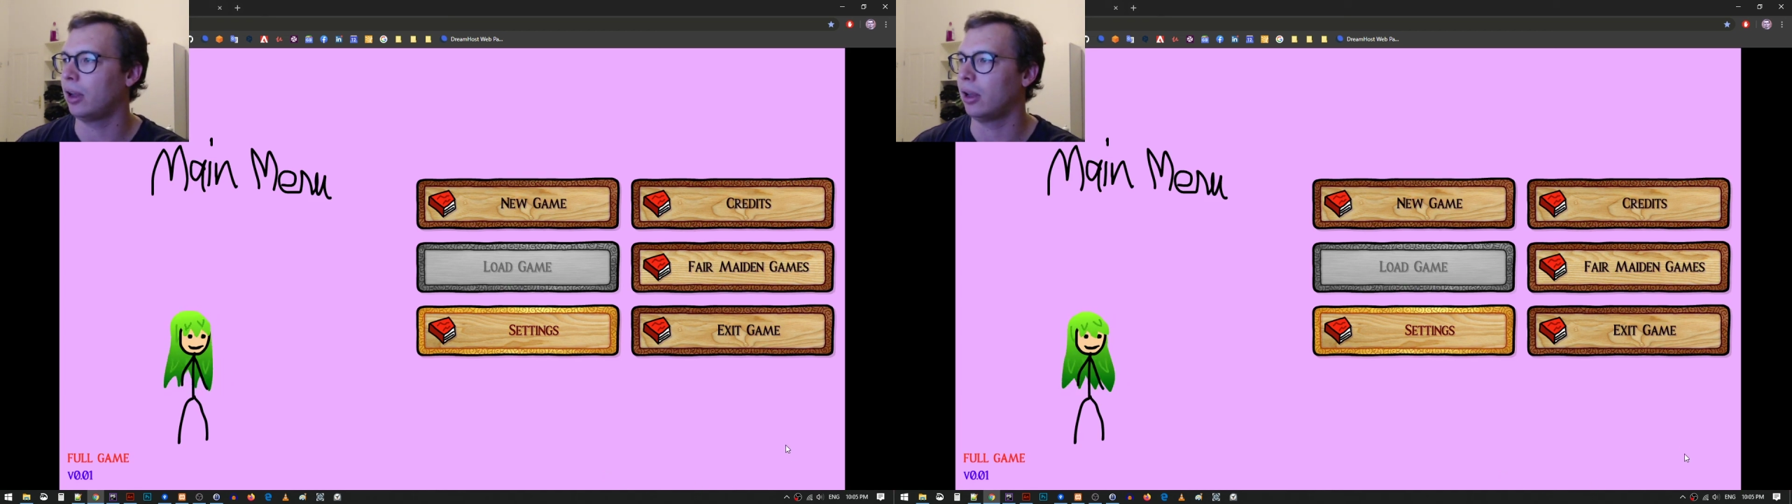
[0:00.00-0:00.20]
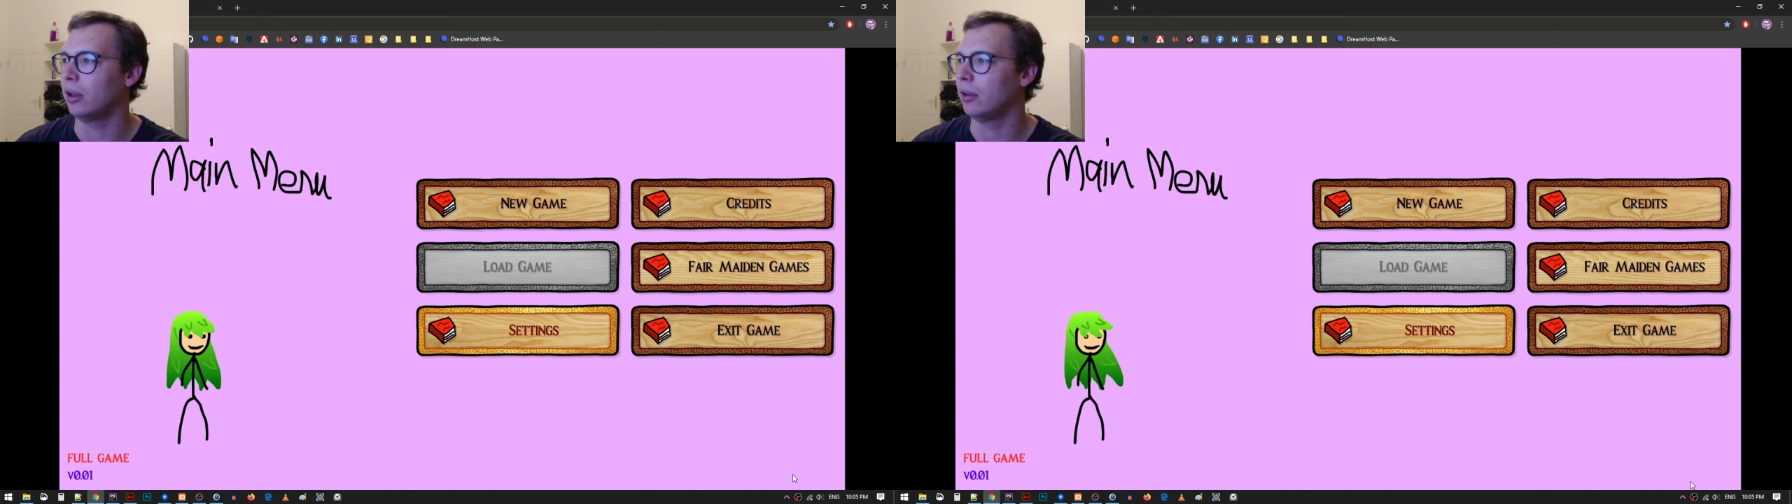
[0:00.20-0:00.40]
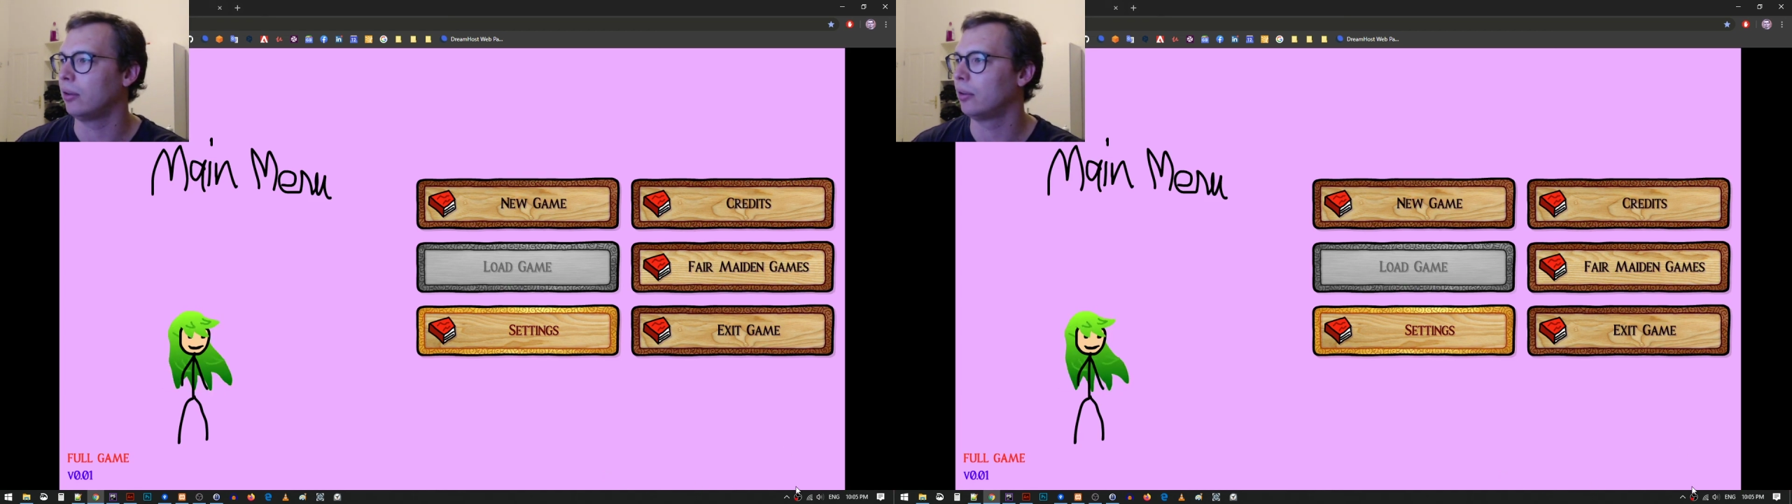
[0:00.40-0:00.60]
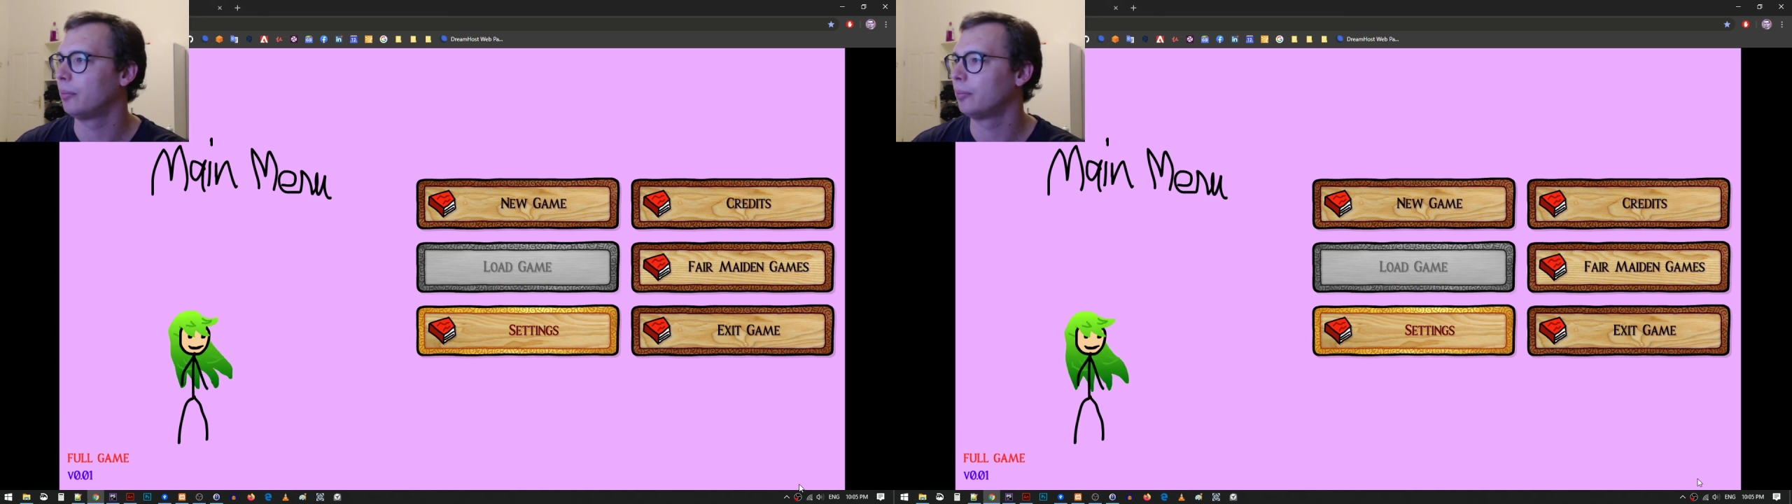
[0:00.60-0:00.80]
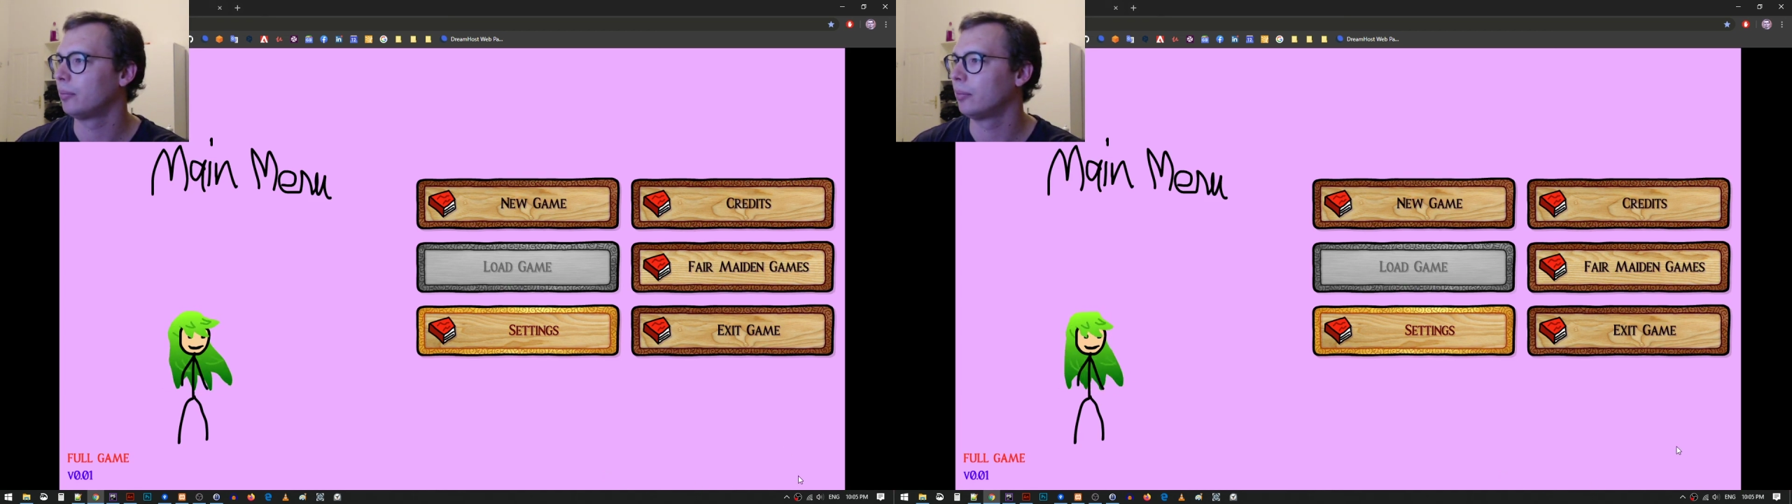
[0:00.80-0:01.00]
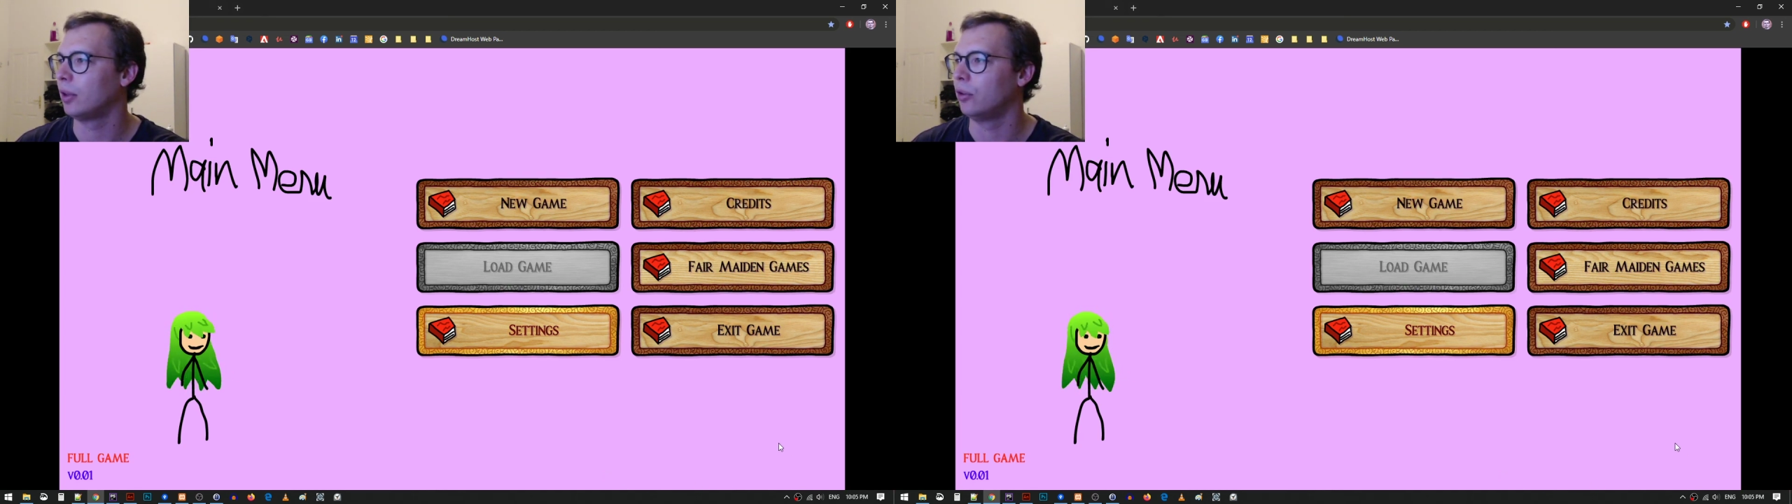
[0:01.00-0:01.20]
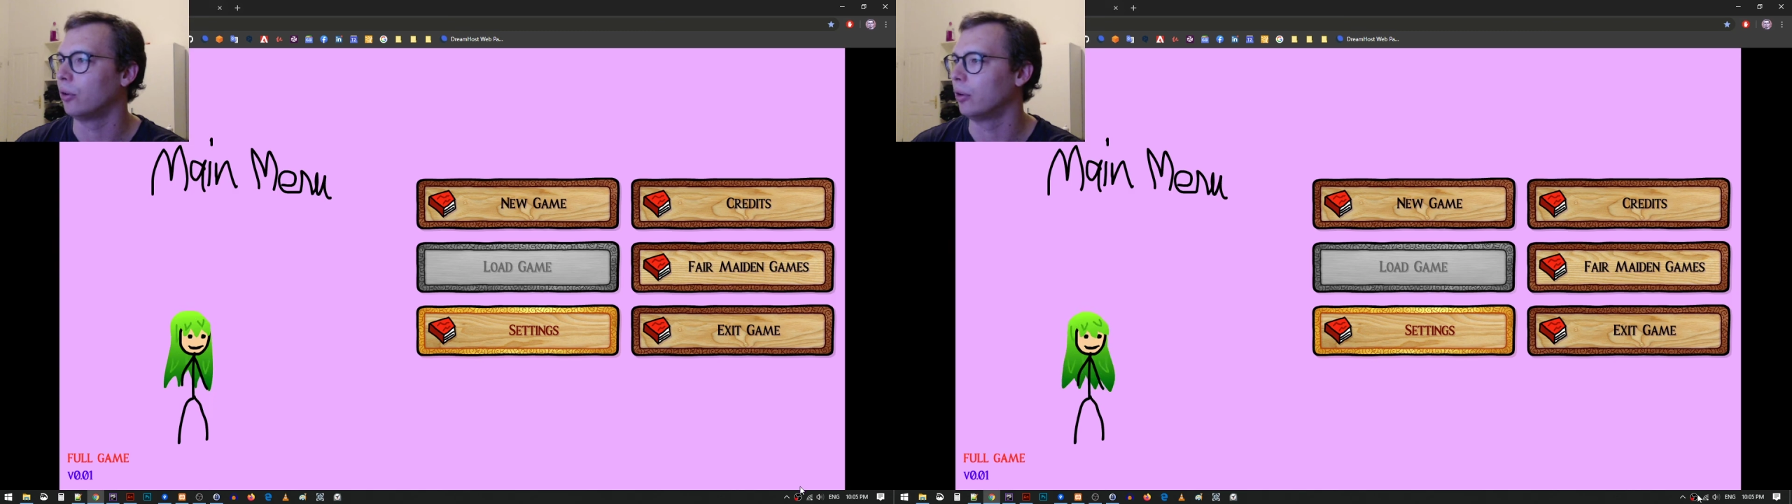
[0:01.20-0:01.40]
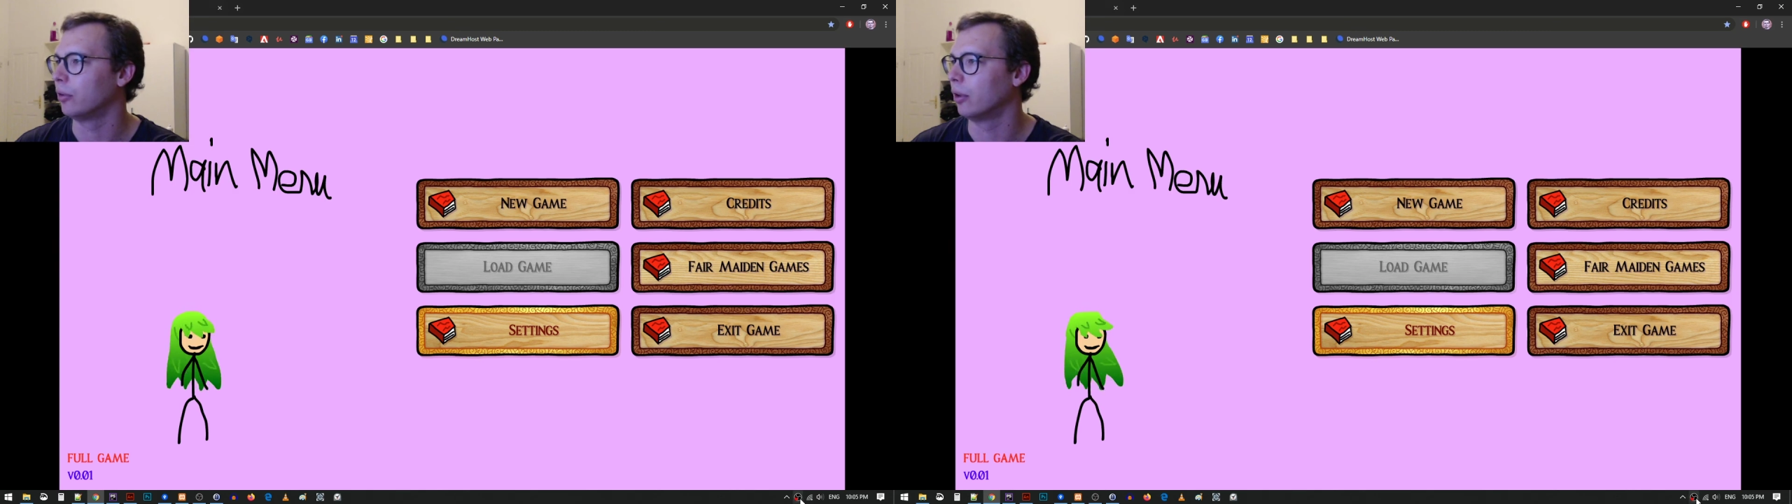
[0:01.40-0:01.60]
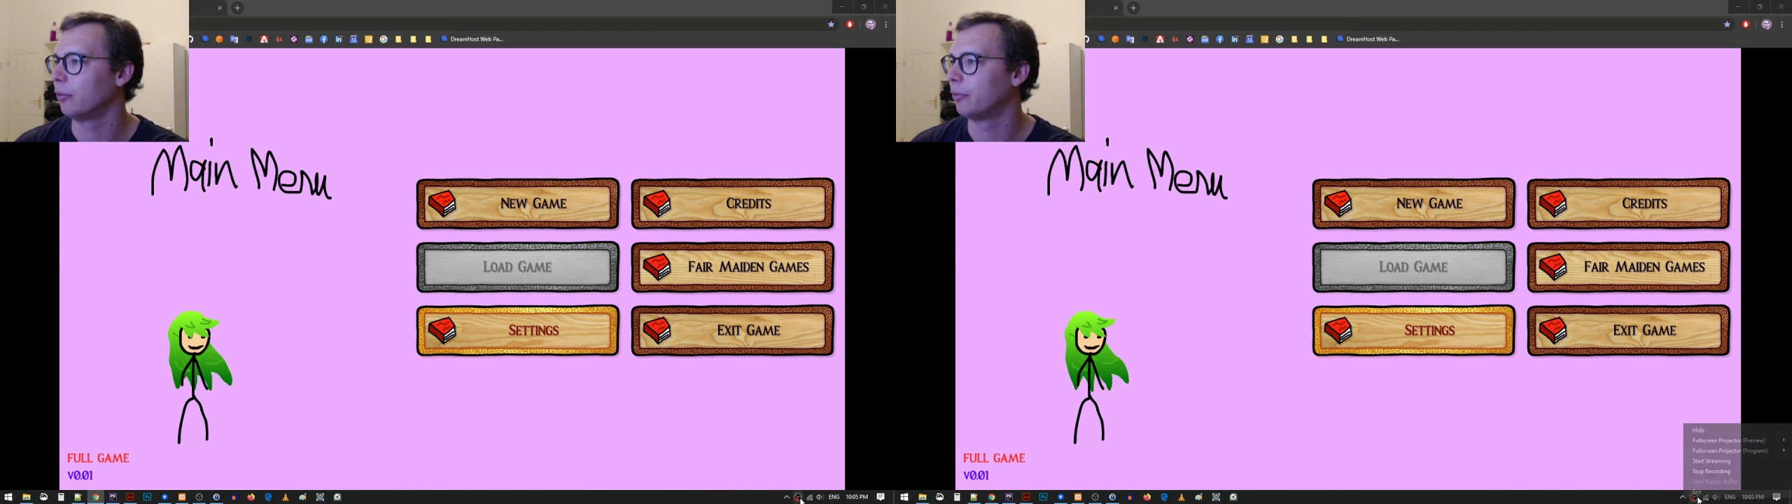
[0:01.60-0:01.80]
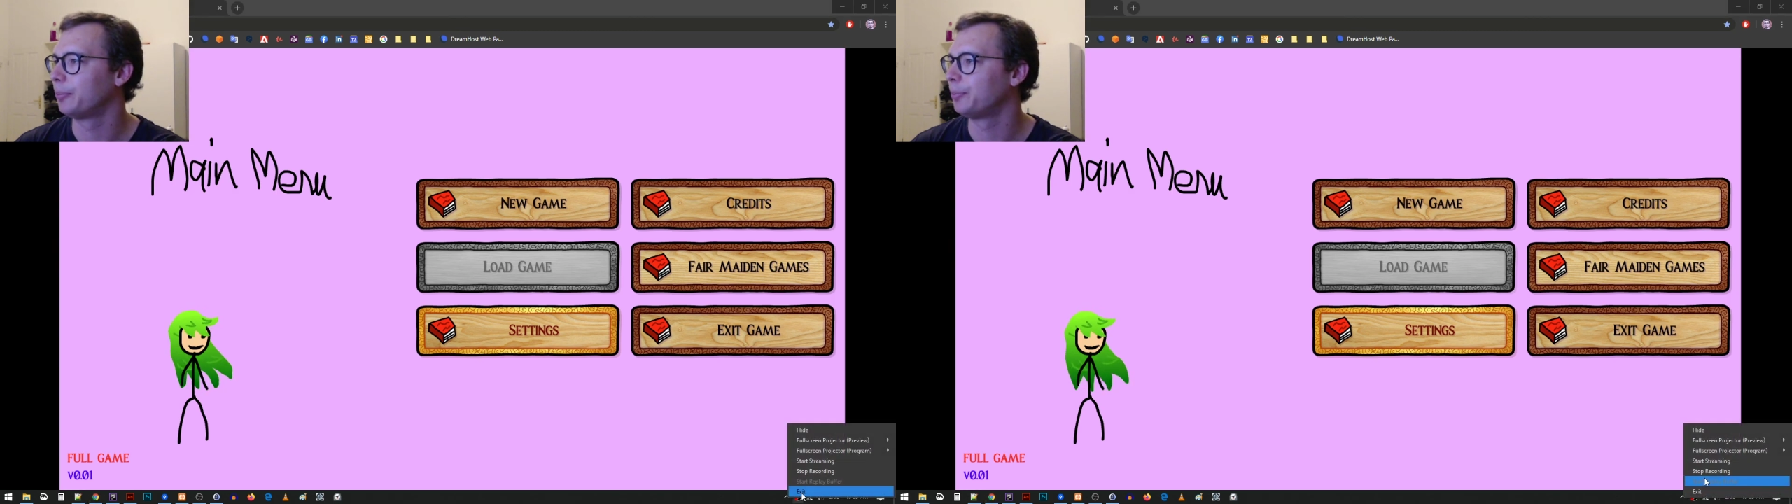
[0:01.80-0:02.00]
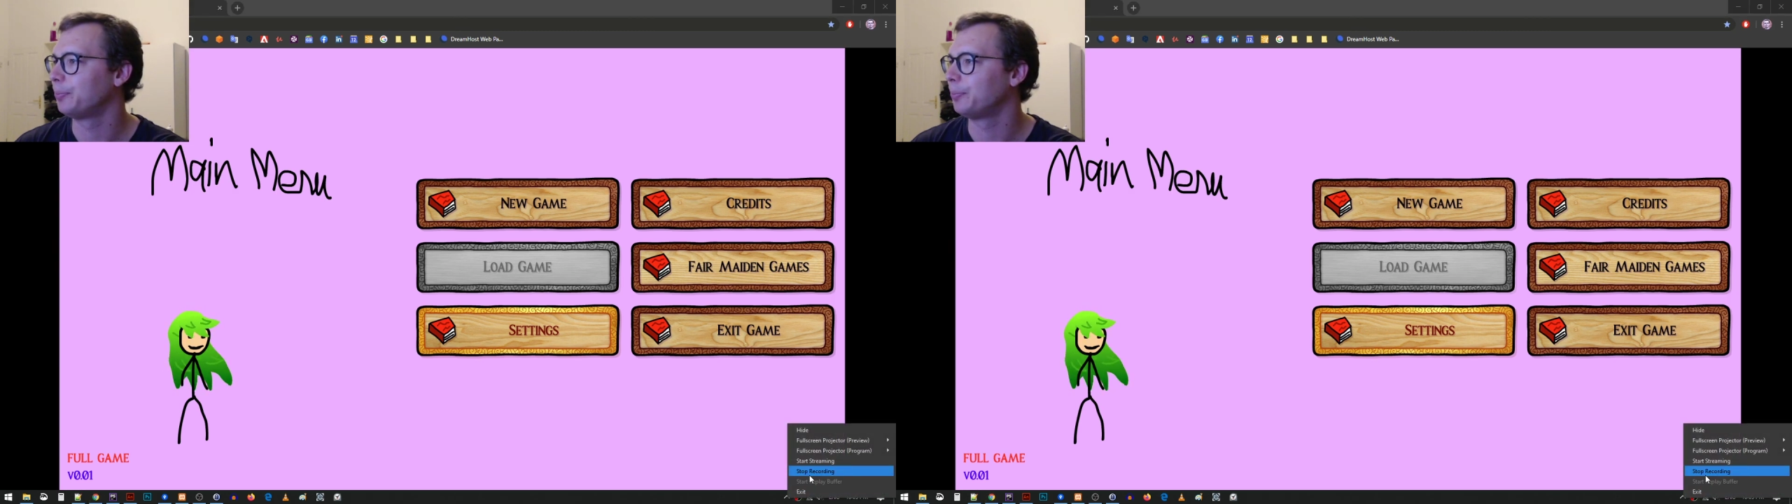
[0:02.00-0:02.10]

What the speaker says: and enjoy yourself.